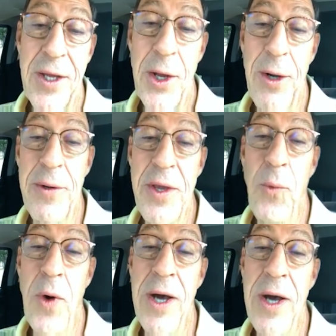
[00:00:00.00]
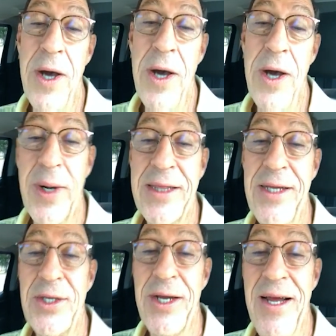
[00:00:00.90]
You know, you walk into a truck
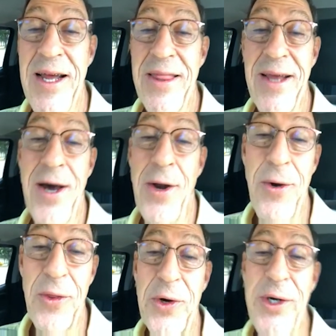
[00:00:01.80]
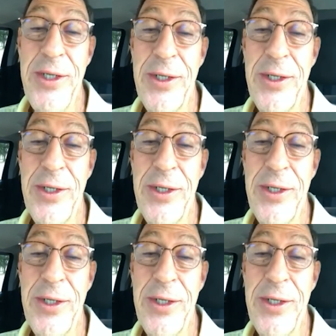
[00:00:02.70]
that's uh, one hundred thirty